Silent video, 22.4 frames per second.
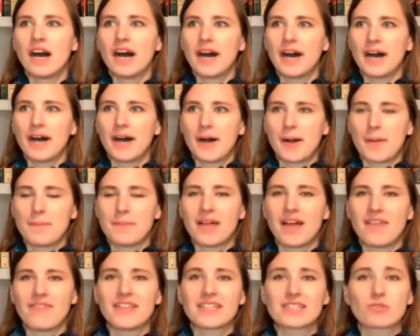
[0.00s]

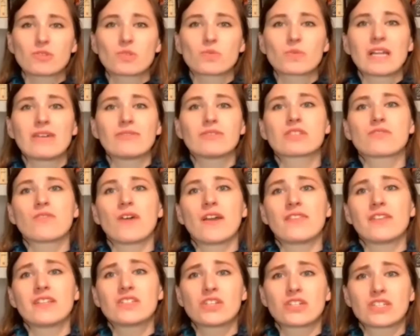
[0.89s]
And this was when I was
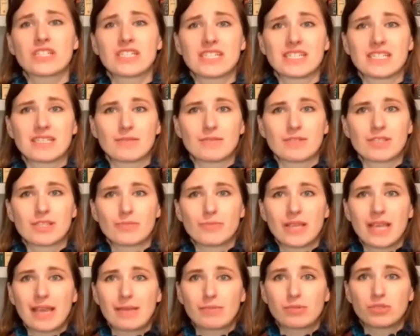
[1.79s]
finally starting to
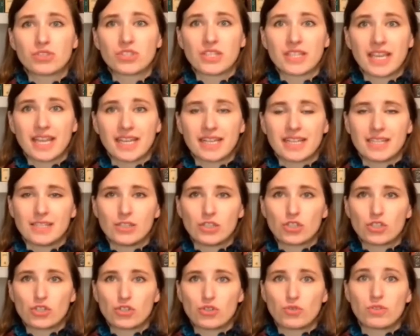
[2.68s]
be able to get
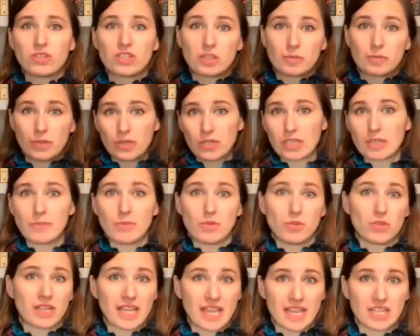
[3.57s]
into the spirit
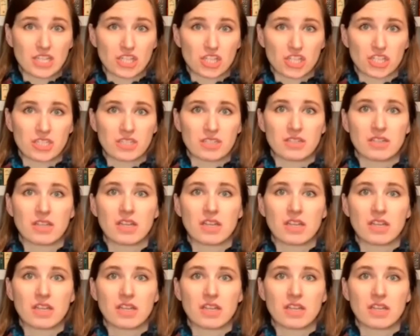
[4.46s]
communication